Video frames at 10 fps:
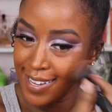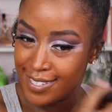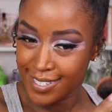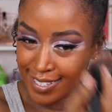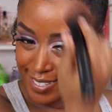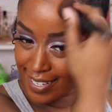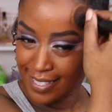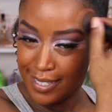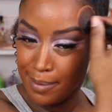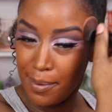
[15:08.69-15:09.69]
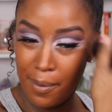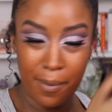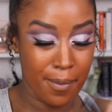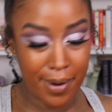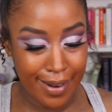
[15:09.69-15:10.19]
it just ends up
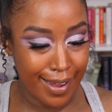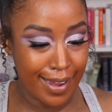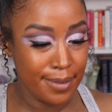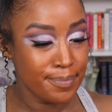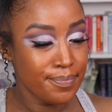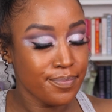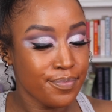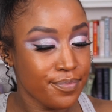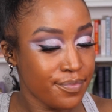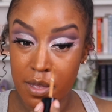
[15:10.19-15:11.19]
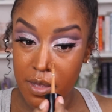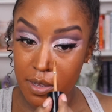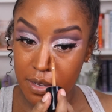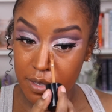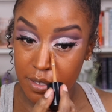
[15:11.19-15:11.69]
working.
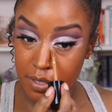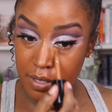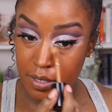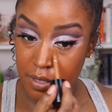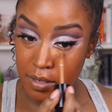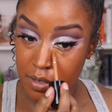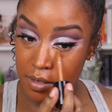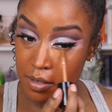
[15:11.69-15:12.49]
Concealer.